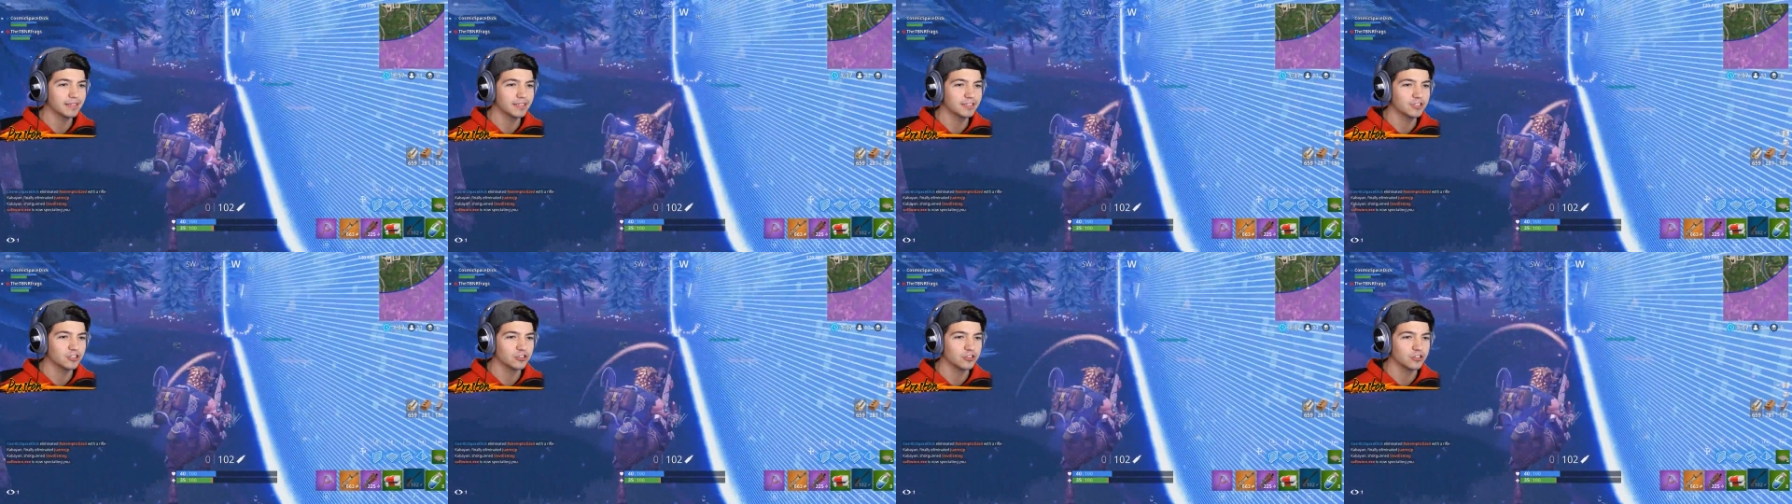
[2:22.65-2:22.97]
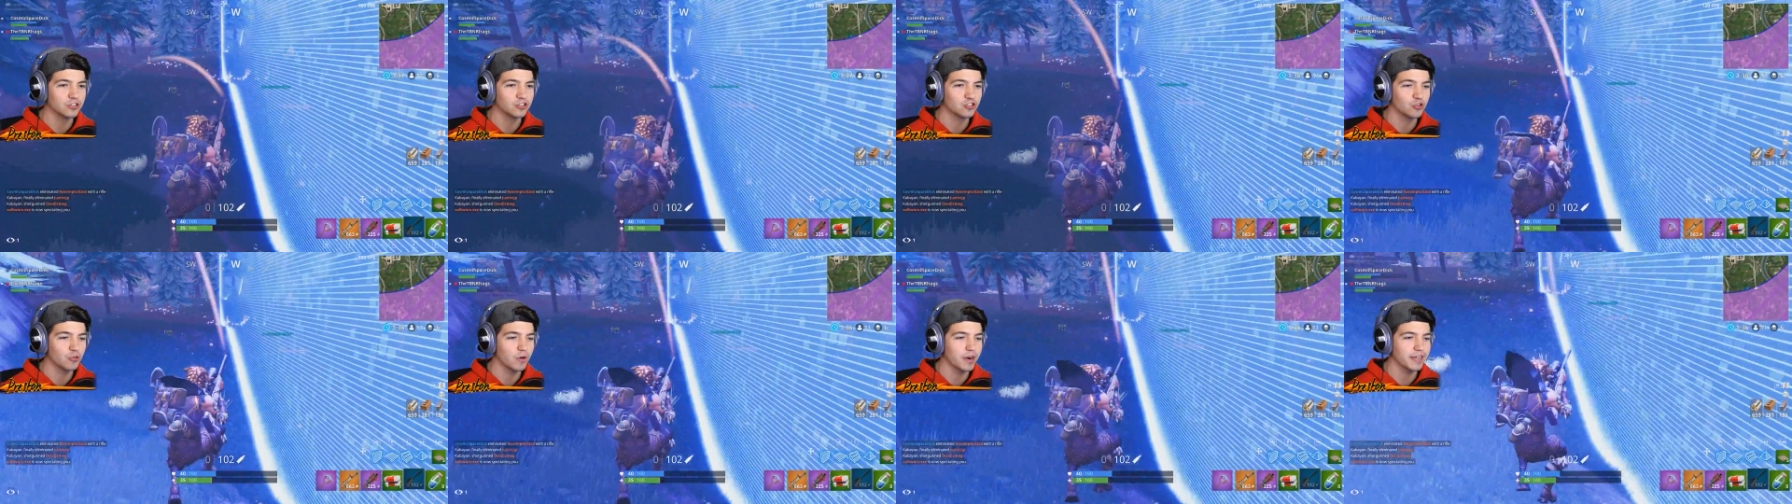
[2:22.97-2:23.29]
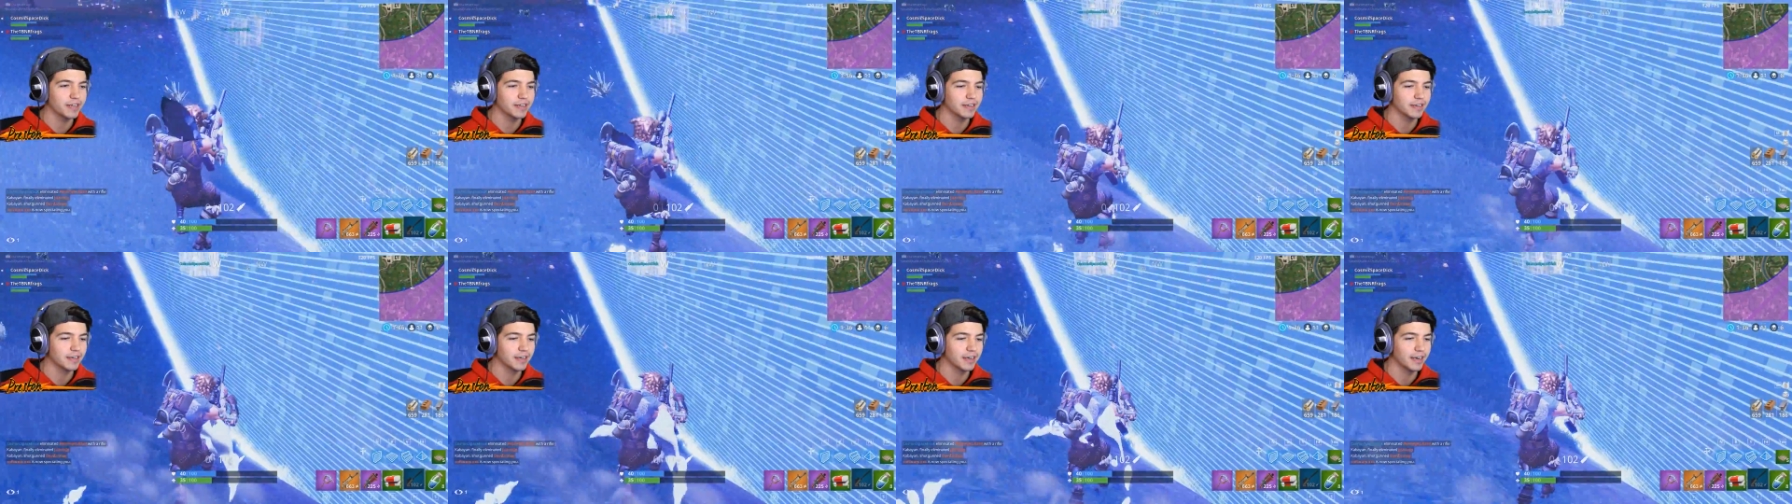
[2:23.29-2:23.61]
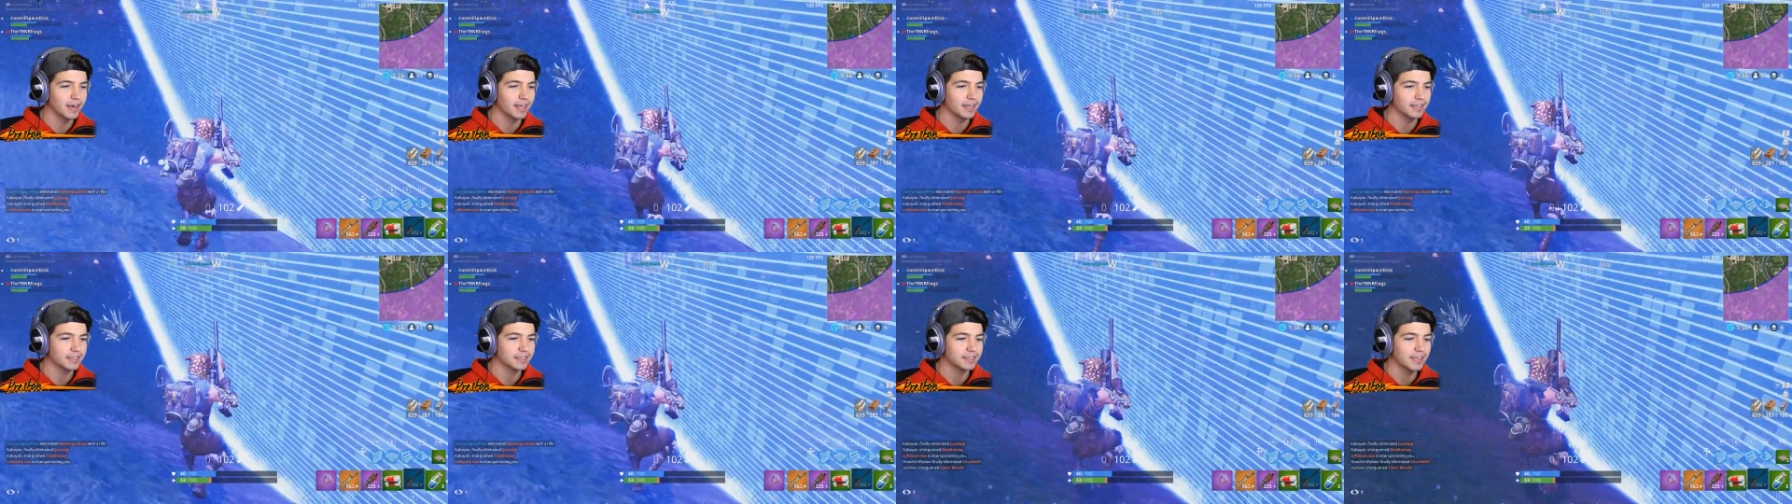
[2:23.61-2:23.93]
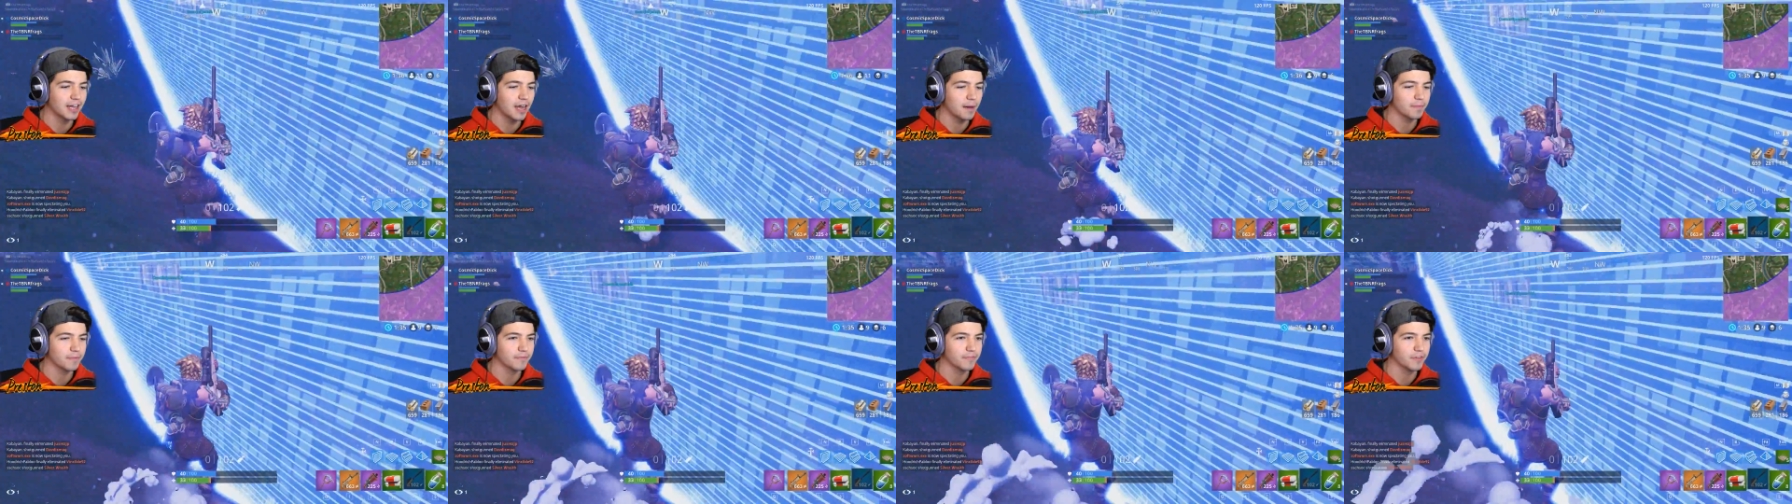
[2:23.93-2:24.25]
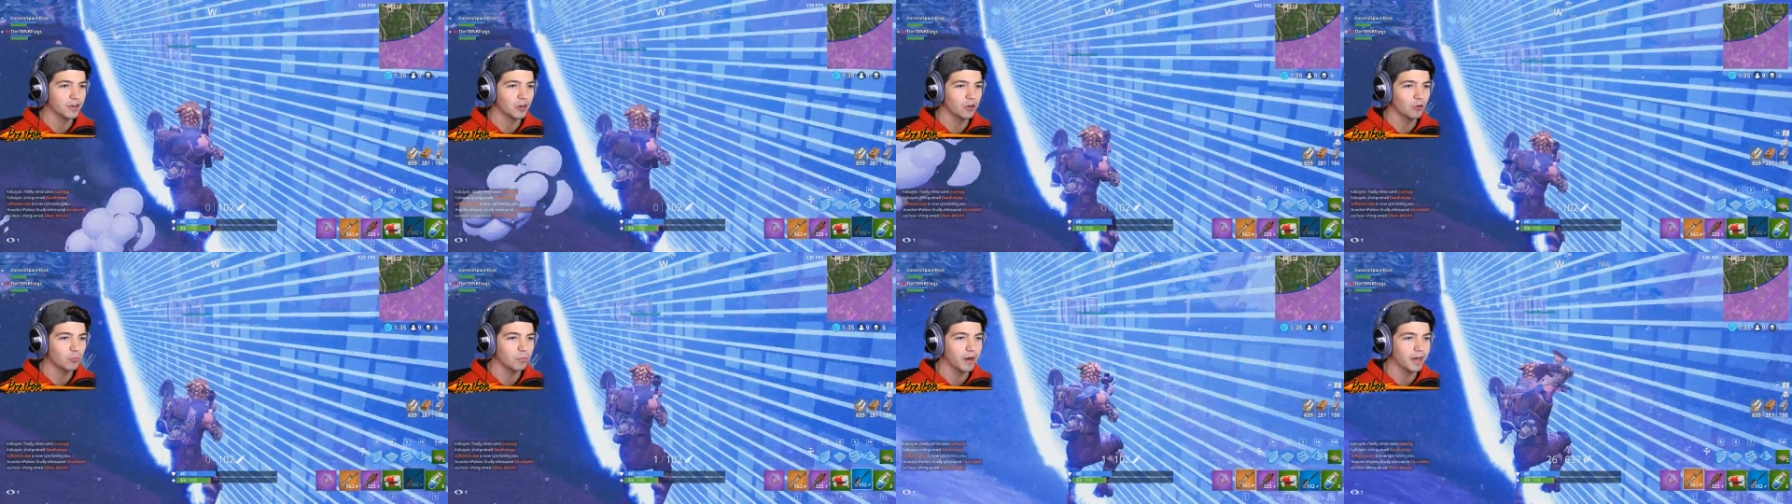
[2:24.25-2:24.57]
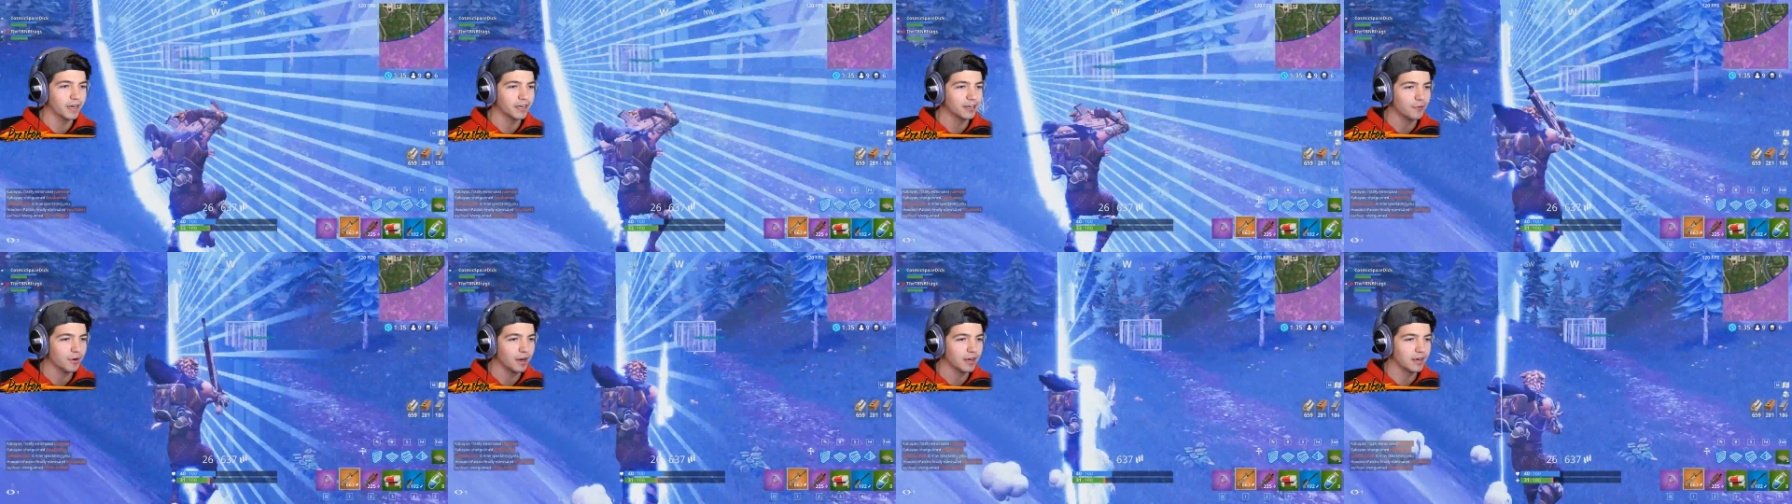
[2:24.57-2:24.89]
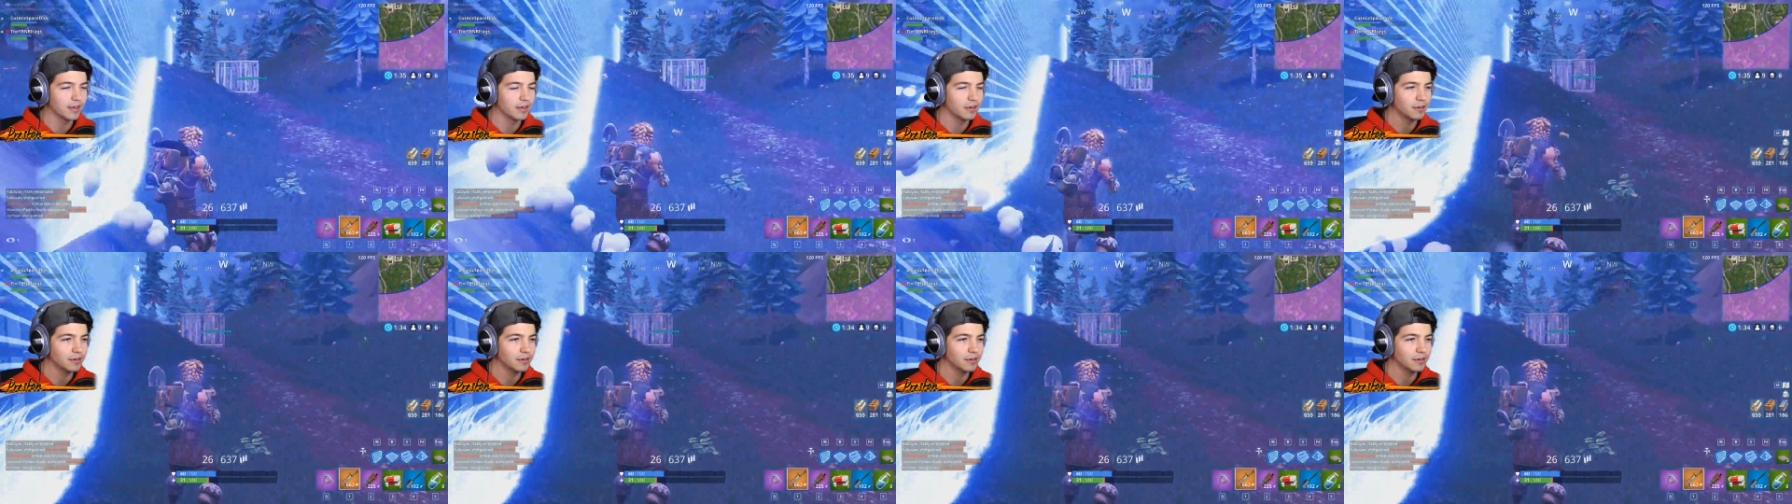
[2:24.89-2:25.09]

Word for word: This is a train, and it ain't stopping for nobody right